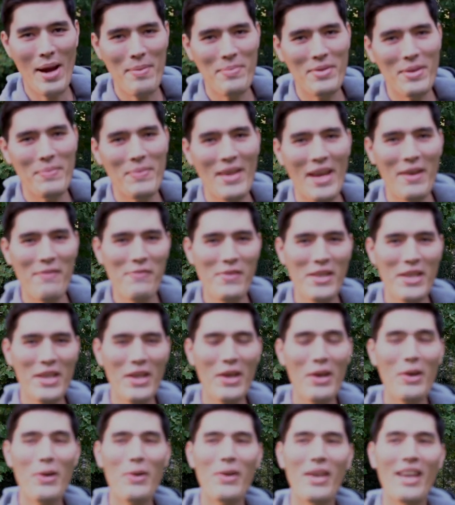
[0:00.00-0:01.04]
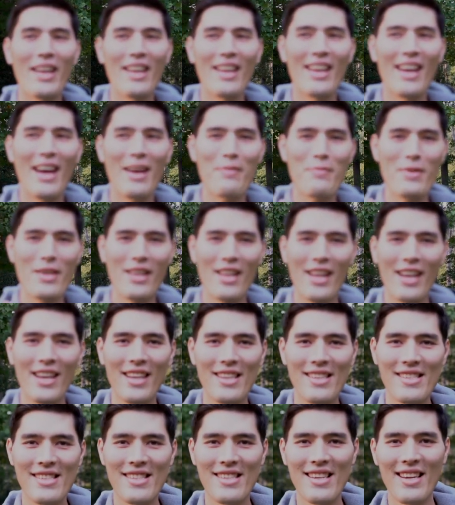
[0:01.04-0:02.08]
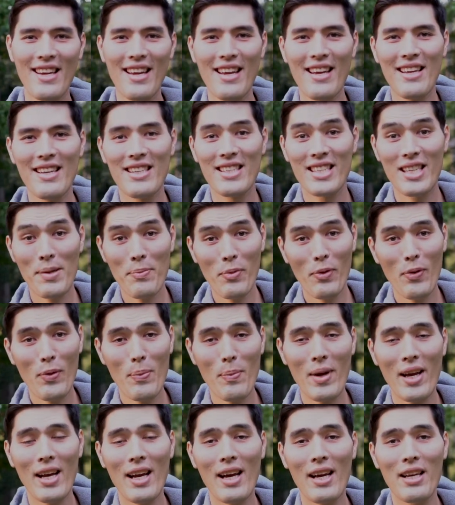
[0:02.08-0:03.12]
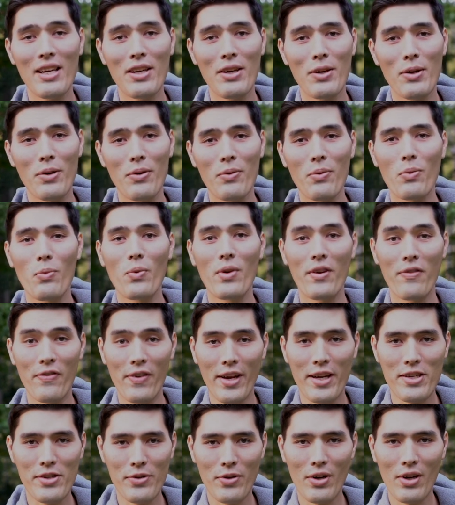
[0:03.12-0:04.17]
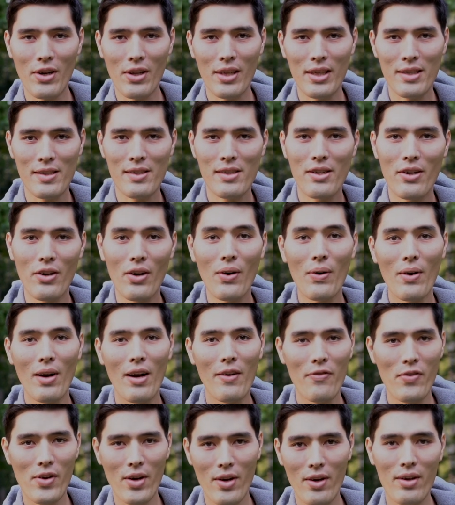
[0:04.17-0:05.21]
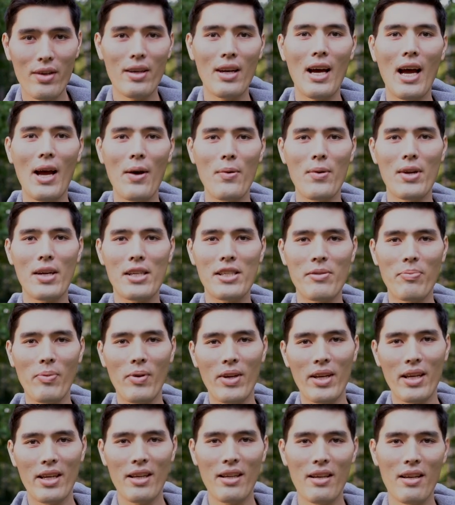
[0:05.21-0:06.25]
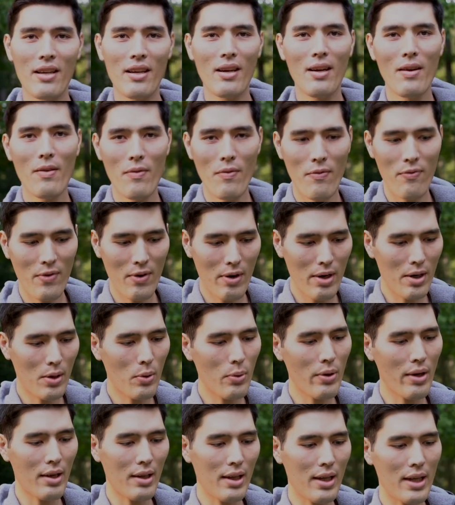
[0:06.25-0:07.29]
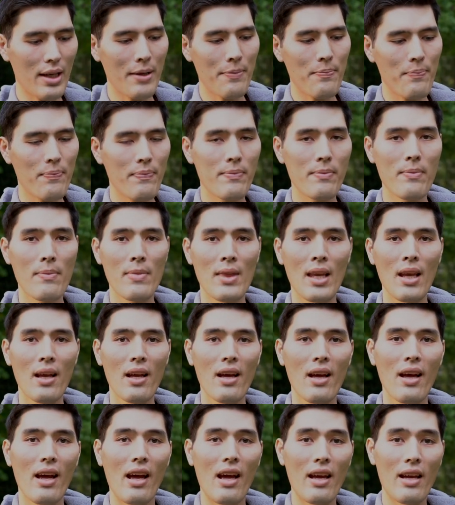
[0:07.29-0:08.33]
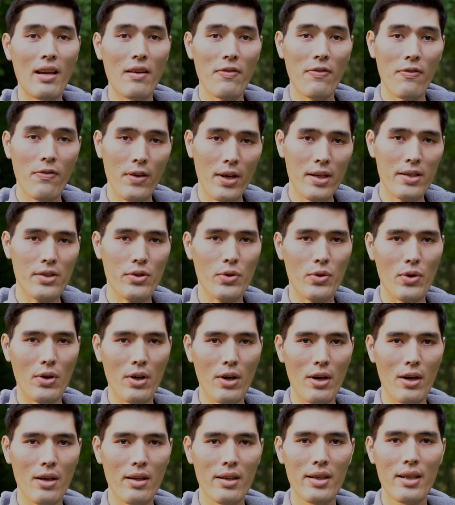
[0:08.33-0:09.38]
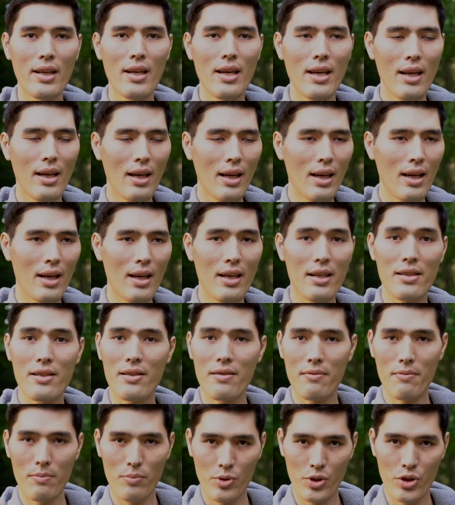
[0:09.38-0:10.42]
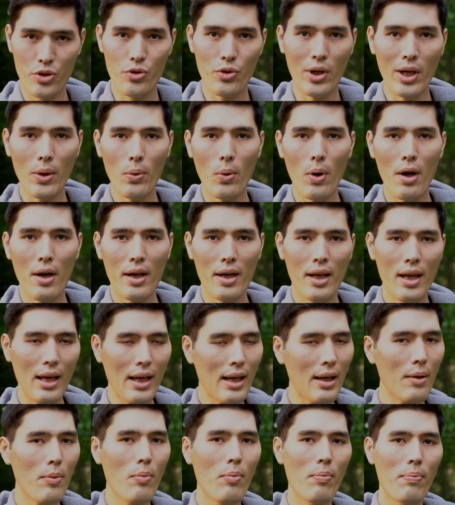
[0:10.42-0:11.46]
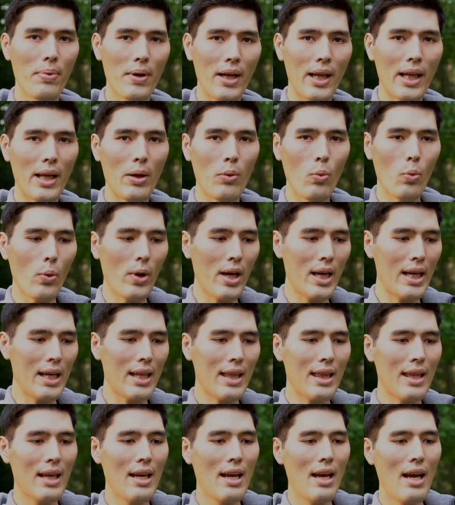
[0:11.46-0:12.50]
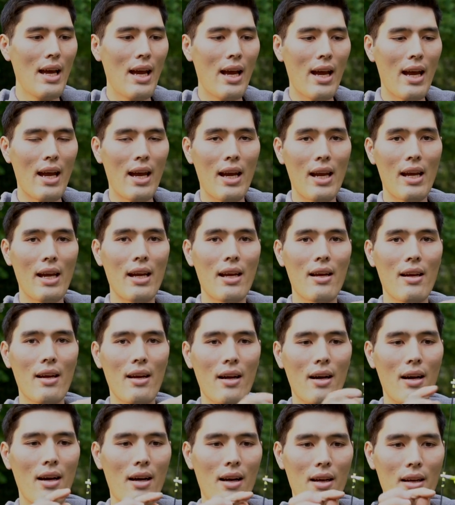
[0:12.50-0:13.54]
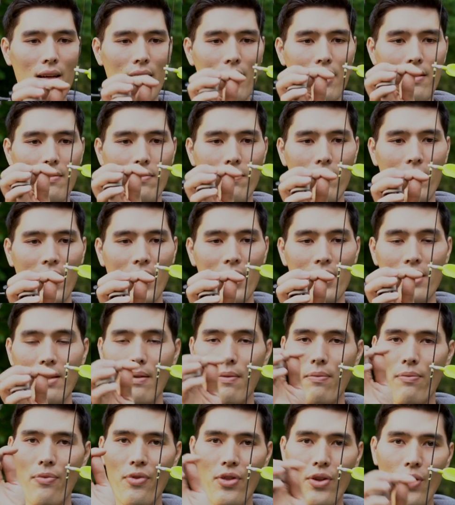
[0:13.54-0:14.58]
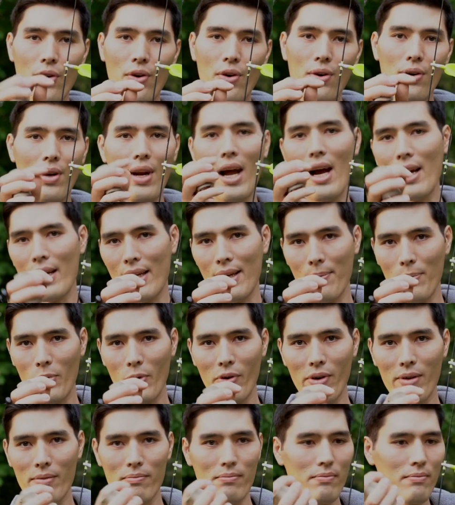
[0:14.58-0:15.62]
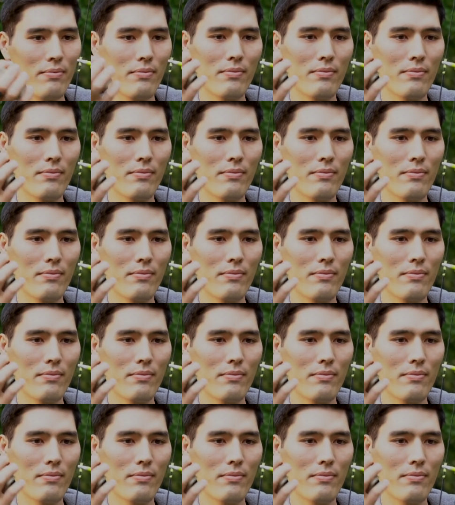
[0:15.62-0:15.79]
wrapped up that video and I realized some of you might not know what a fixed crawl is, so I figured I would explain it very quickly. A fixed crawl is string walking, but with a uh, like a third nocking point,